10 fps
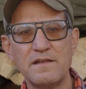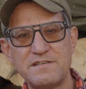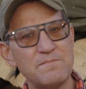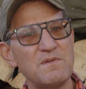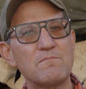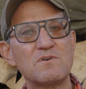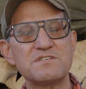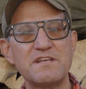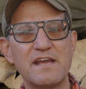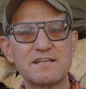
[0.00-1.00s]
Tip number
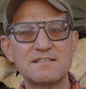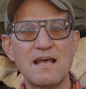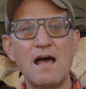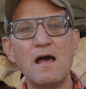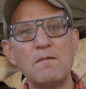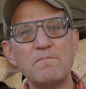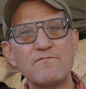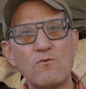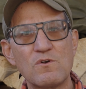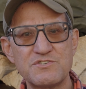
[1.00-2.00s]
6,
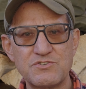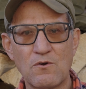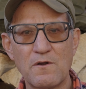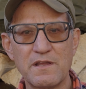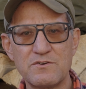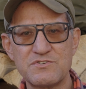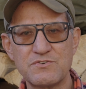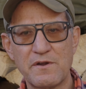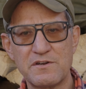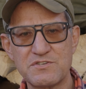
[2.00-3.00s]
before storing your
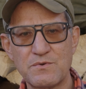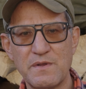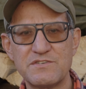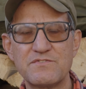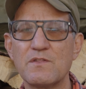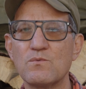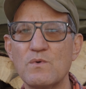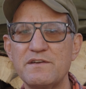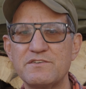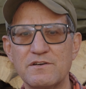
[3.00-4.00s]
Sawyer Squeeze for the
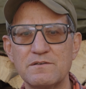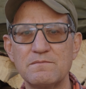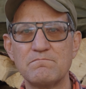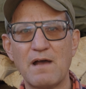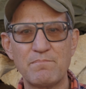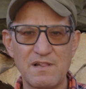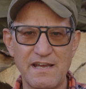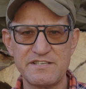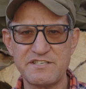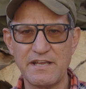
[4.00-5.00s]
winter by
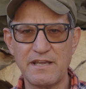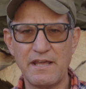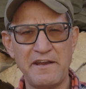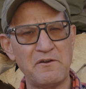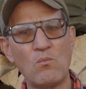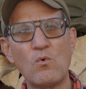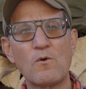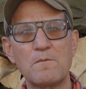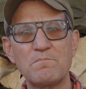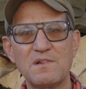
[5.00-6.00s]
placing it in a
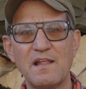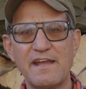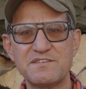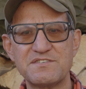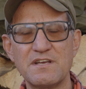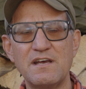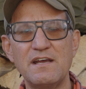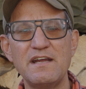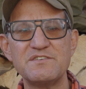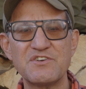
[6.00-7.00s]
warm place,
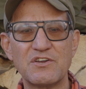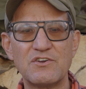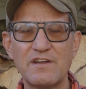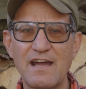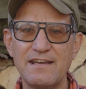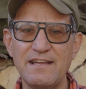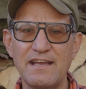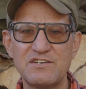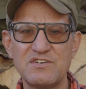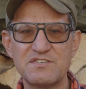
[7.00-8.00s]
it's a good
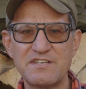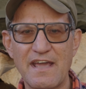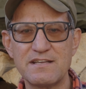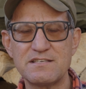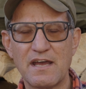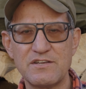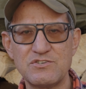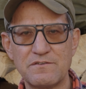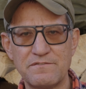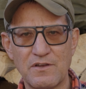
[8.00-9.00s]
idea to sanitize
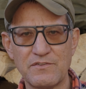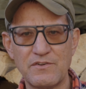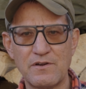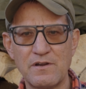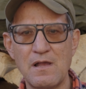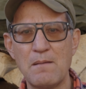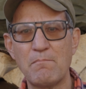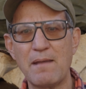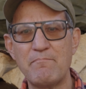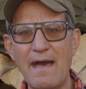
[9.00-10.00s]
your filter
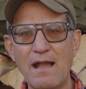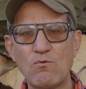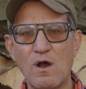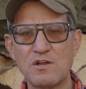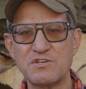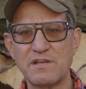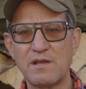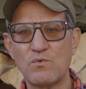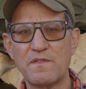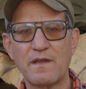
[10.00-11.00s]
by backwashing
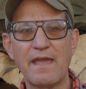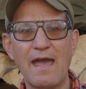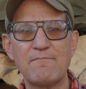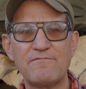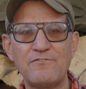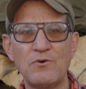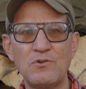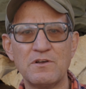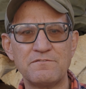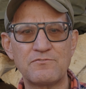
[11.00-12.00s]
it with a cap
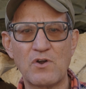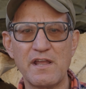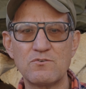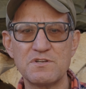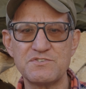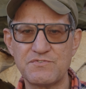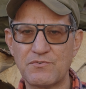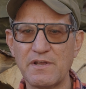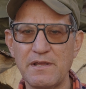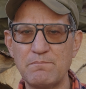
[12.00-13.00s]
full of
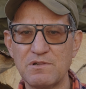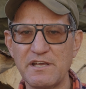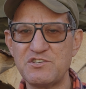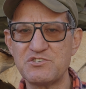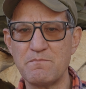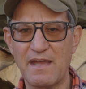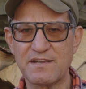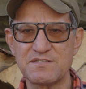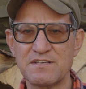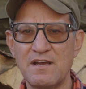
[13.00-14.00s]
fragrance-free bleached
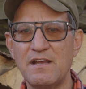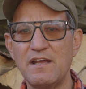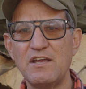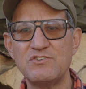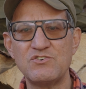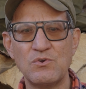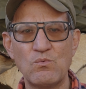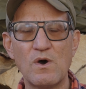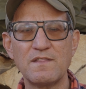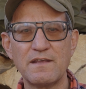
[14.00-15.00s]
mix into
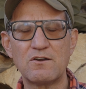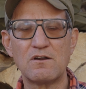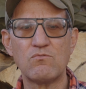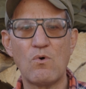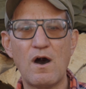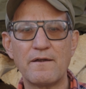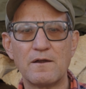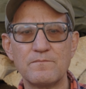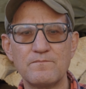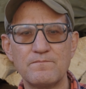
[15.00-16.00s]
1 liter of
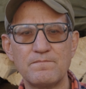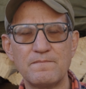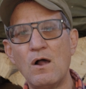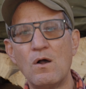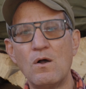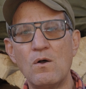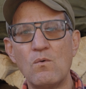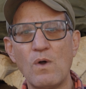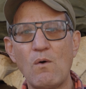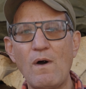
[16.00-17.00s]
water.
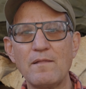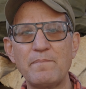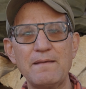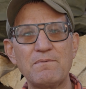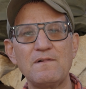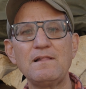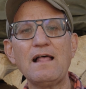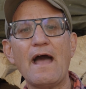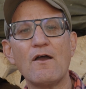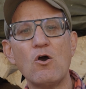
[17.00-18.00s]
Well, wild people,
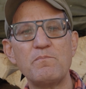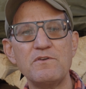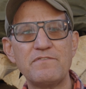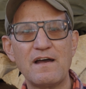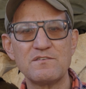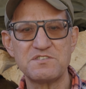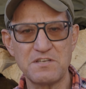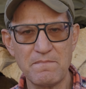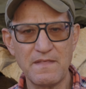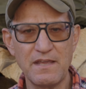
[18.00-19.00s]
I hope you found
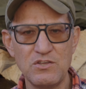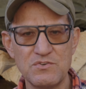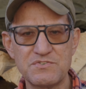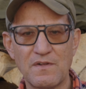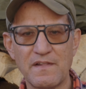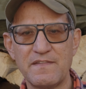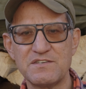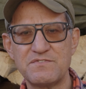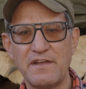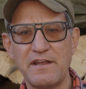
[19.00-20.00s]
something useful in
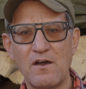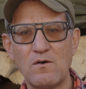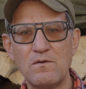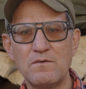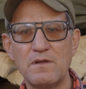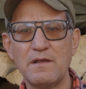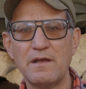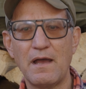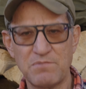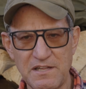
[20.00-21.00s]
this video.
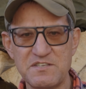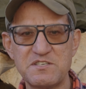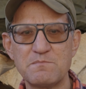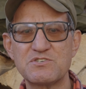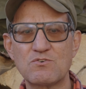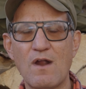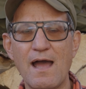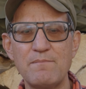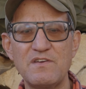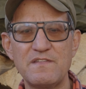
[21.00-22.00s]
Please
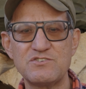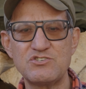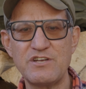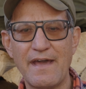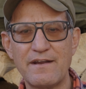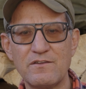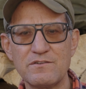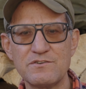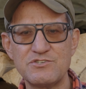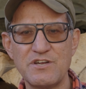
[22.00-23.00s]
subscribe to this
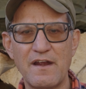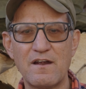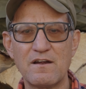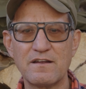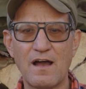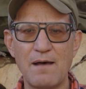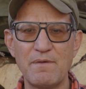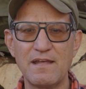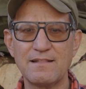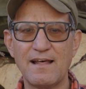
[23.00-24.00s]
channel, share,
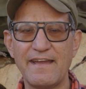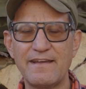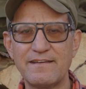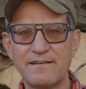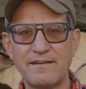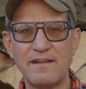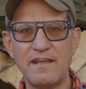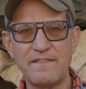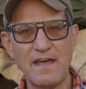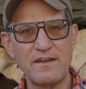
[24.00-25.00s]
comment, like, and
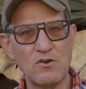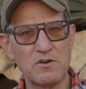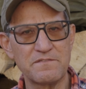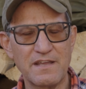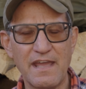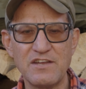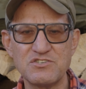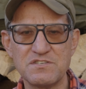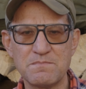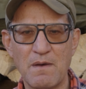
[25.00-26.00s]
hit that
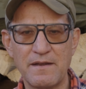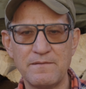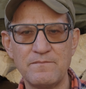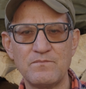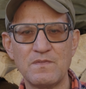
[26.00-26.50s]
notifications button.